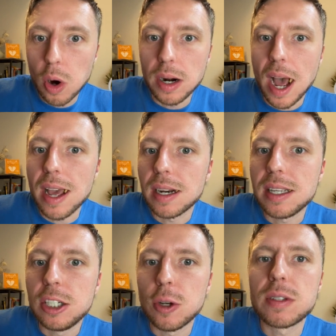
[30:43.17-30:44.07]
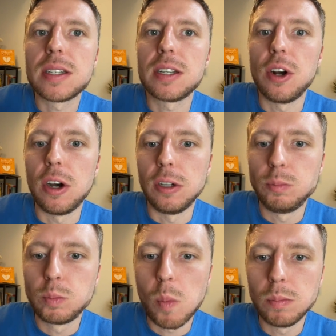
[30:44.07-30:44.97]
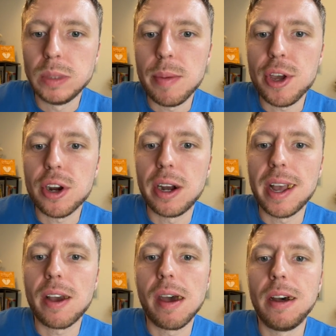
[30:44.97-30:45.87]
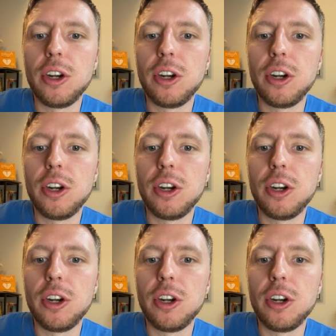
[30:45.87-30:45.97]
Or not in ketosis at all. Maybe you're like